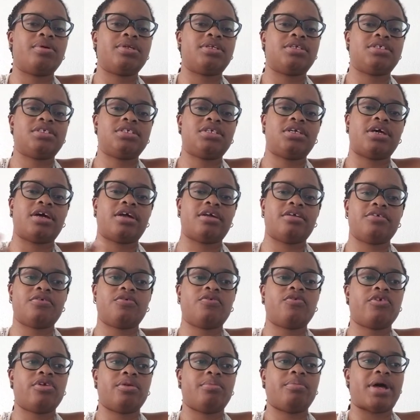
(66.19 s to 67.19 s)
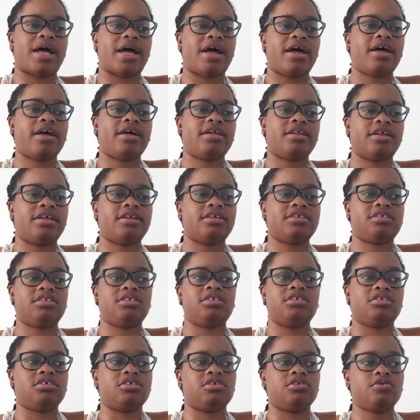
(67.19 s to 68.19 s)
to see out of the corner of my eye that it's
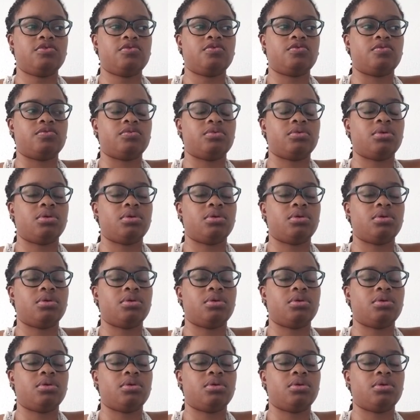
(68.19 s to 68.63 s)
this dude.